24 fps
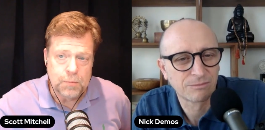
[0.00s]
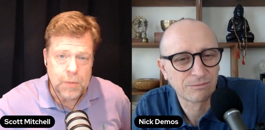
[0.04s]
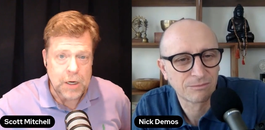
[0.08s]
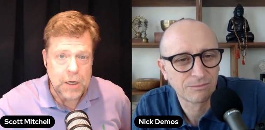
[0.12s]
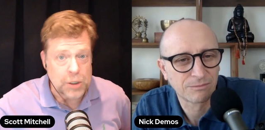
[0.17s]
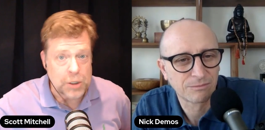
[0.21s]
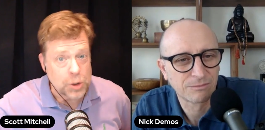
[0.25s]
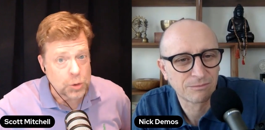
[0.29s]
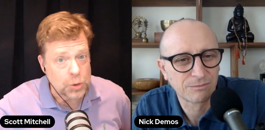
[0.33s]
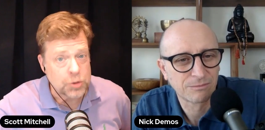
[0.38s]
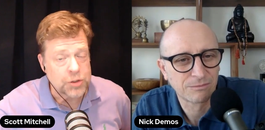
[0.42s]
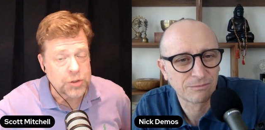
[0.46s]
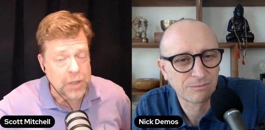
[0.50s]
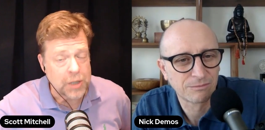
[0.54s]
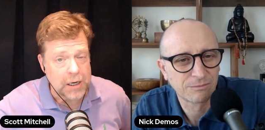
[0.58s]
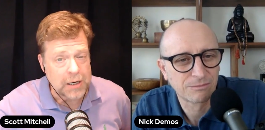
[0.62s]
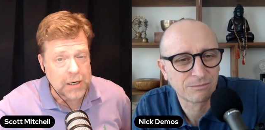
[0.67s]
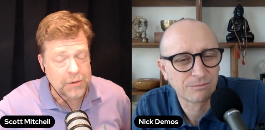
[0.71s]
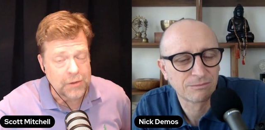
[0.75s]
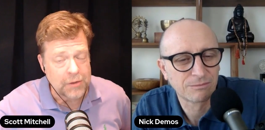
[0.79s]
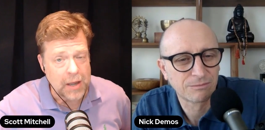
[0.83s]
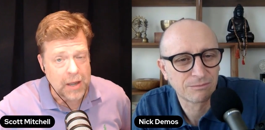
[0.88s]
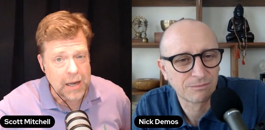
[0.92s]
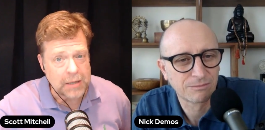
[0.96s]
Speaker 1: And you're
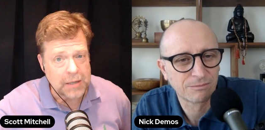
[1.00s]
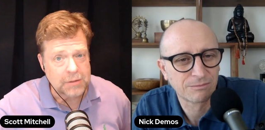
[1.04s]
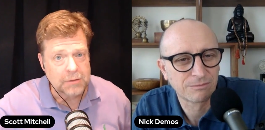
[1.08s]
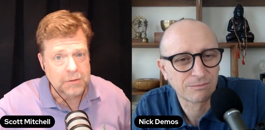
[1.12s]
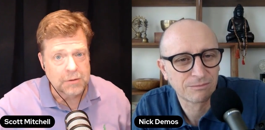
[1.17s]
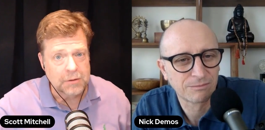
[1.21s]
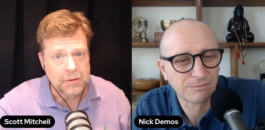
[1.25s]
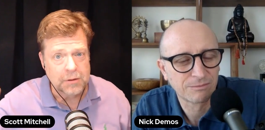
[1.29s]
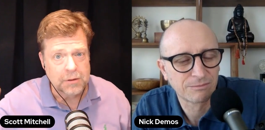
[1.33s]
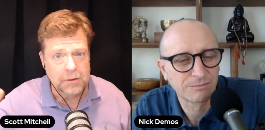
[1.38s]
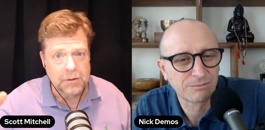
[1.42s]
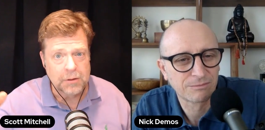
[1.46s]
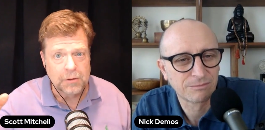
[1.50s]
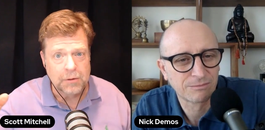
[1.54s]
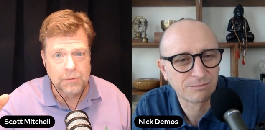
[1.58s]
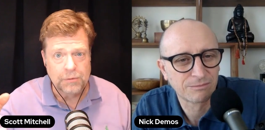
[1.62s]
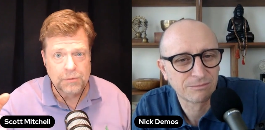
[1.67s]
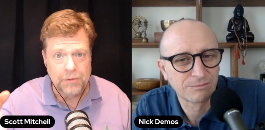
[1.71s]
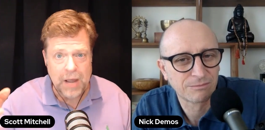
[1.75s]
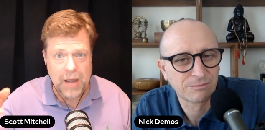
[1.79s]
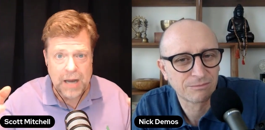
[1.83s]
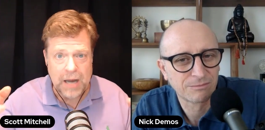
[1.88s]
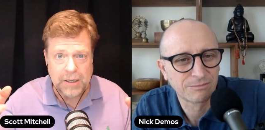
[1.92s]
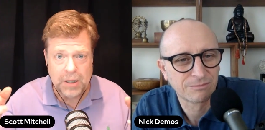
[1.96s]
saying that
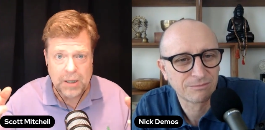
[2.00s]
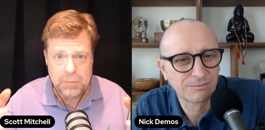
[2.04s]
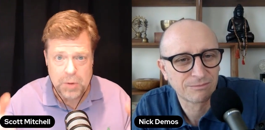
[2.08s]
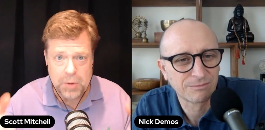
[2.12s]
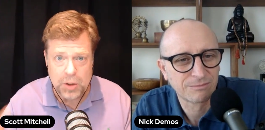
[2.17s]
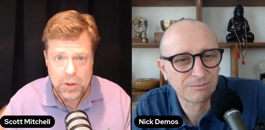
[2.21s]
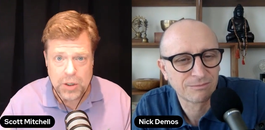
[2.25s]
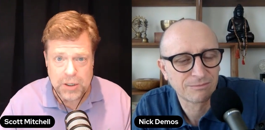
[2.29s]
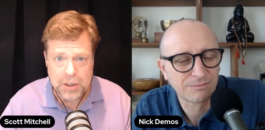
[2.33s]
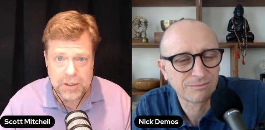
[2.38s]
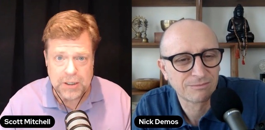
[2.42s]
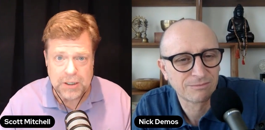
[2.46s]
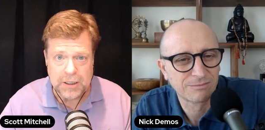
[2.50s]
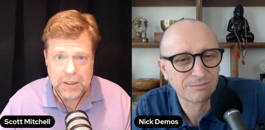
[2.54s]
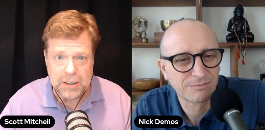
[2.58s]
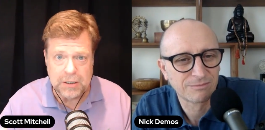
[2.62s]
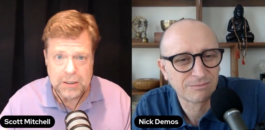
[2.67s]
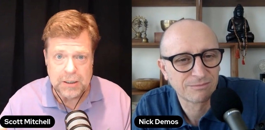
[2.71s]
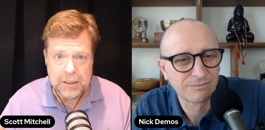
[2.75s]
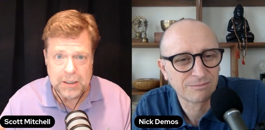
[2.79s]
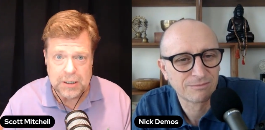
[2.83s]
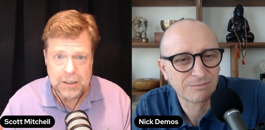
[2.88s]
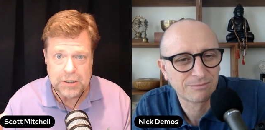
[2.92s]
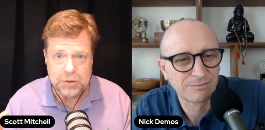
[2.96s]
that
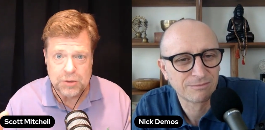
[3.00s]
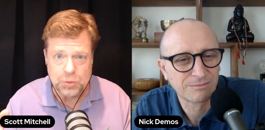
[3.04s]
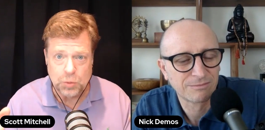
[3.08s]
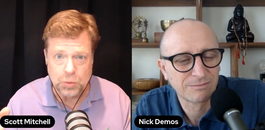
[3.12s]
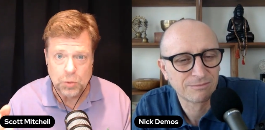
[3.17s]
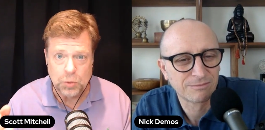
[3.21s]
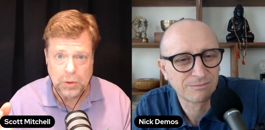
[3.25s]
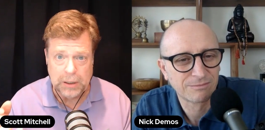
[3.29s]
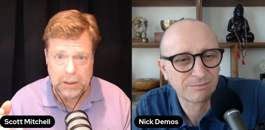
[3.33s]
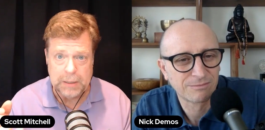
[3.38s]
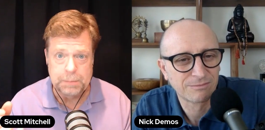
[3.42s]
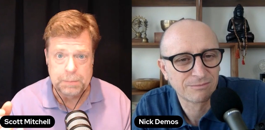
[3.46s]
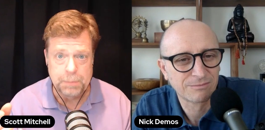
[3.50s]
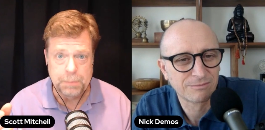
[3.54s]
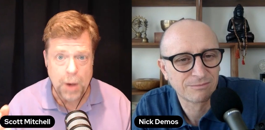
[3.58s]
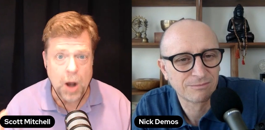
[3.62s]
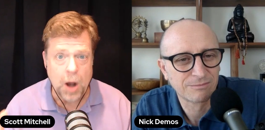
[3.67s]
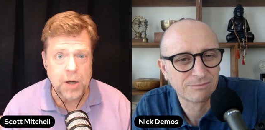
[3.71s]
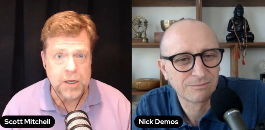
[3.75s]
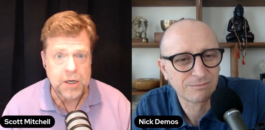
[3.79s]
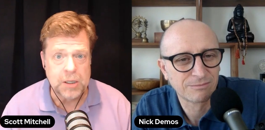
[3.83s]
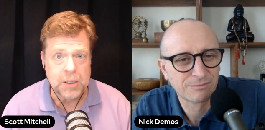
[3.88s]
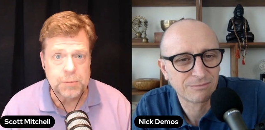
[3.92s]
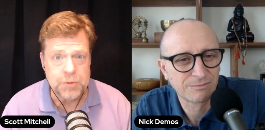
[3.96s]
community is really
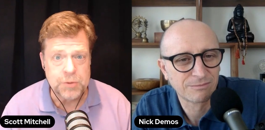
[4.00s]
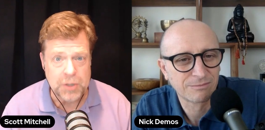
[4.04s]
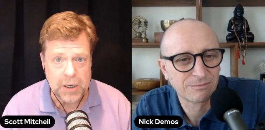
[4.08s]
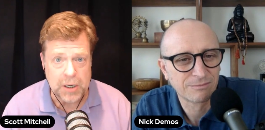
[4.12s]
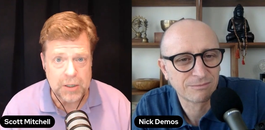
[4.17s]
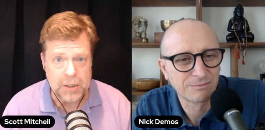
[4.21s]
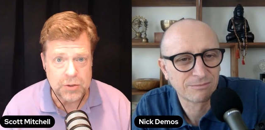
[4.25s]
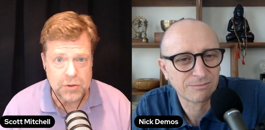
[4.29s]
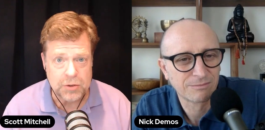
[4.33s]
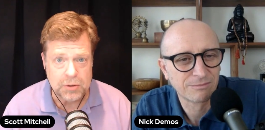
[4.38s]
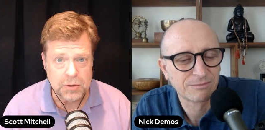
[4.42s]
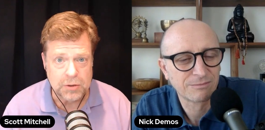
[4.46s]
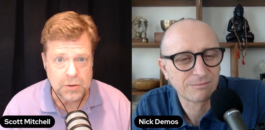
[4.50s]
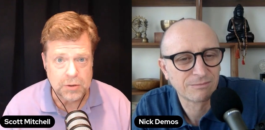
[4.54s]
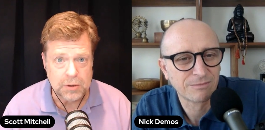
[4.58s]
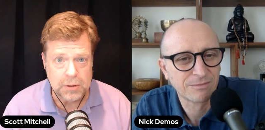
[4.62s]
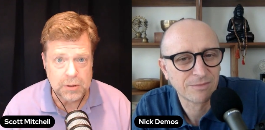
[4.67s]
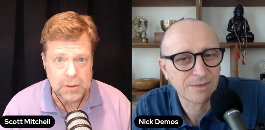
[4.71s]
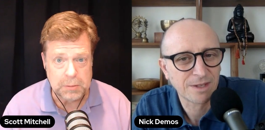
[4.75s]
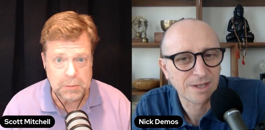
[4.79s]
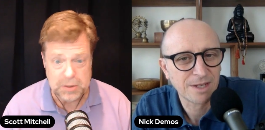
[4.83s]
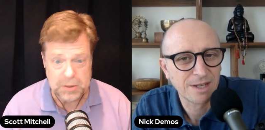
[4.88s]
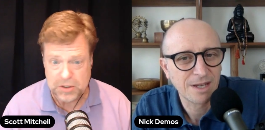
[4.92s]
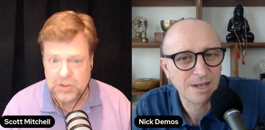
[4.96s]
body obsessed
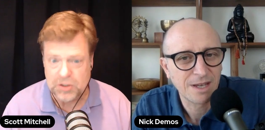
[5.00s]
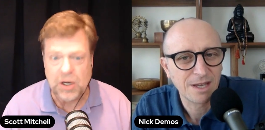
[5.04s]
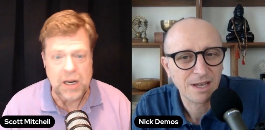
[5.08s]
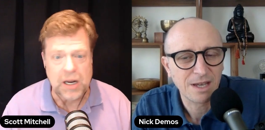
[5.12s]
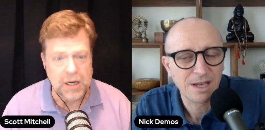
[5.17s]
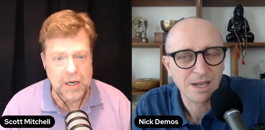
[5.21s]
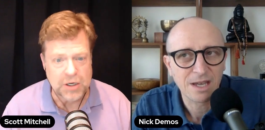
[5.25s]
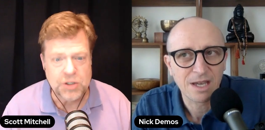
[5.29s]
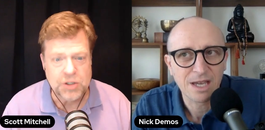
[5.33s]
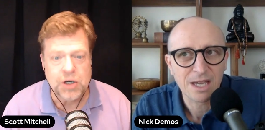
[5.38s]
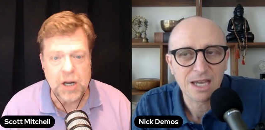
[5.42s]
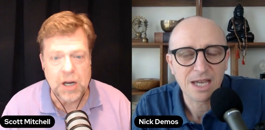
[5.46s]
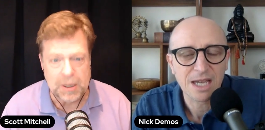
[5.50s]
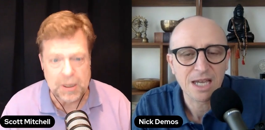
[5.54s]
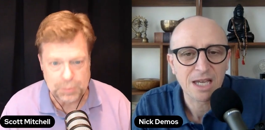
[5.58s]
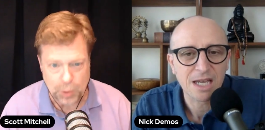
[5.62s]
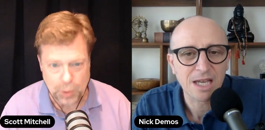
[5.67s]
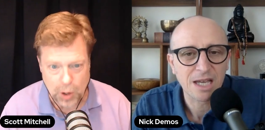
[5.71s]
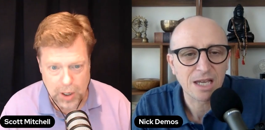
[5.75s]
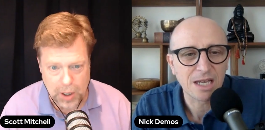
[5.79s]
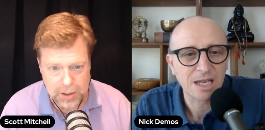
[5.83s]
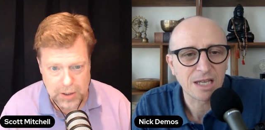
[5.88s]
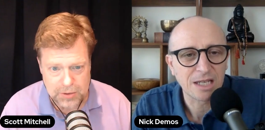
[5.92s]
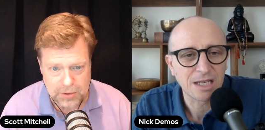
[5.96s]
and stay in shape,
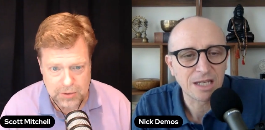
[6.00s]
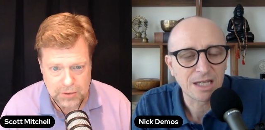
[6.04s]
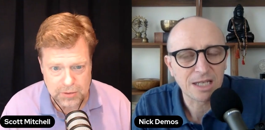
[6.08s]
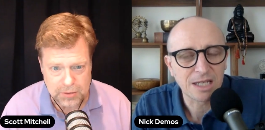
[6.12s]
right?